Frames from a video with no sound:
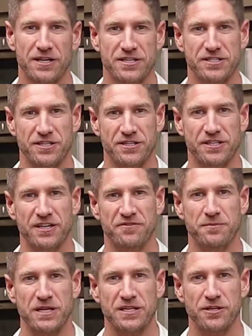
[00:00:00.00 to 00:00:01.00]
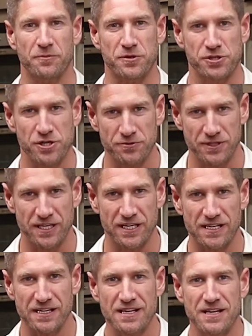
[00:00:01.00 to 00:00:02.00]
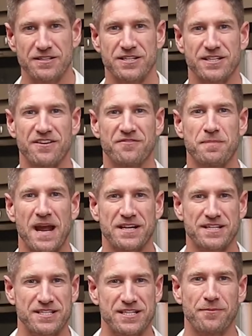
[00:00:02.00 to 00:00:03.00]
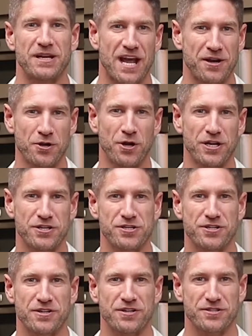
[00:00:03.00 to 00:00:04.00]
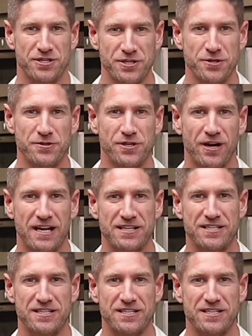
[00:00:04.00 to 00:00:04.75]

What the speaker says: and it's going to give me the opportunity to give back some of that knowledge to you guys.